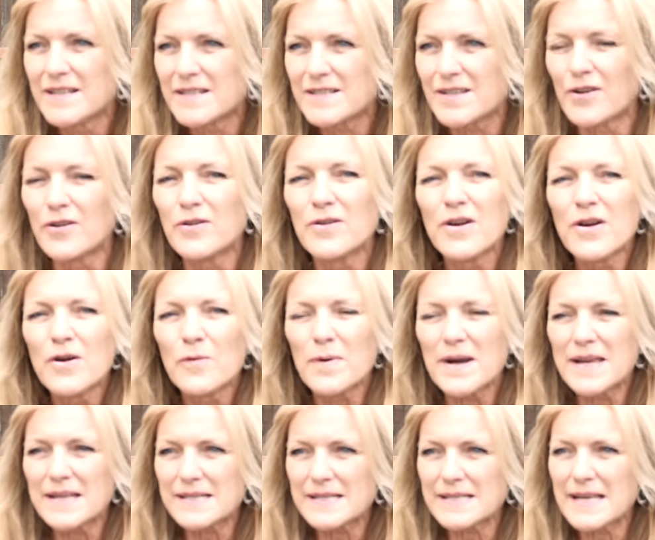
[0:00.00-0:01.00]
So
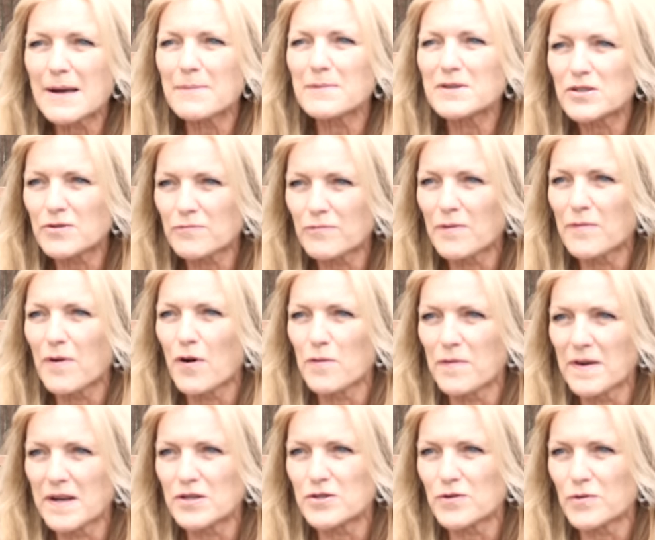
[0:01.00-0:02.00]
we establish a
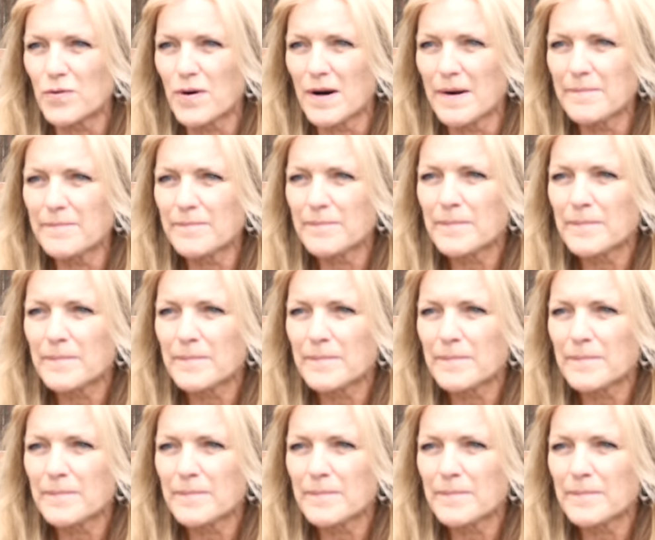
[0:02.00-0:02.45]
revolving door.